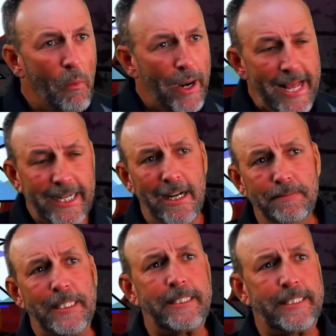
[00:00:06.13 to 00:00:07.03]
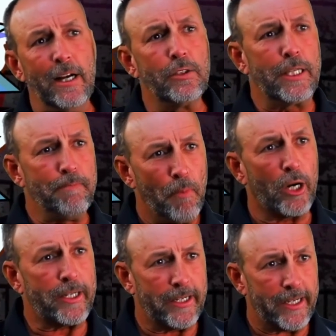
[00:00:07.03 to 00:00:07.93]
When it comes to sales and
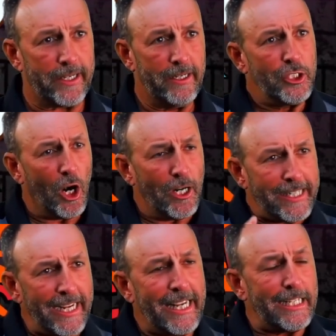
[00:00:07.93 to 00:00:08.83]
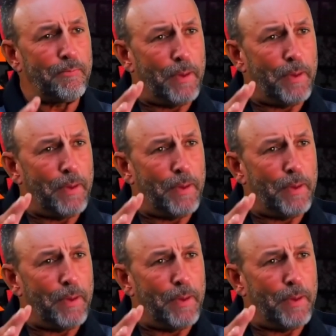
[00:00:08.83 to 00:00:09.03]
marketing, CharTec has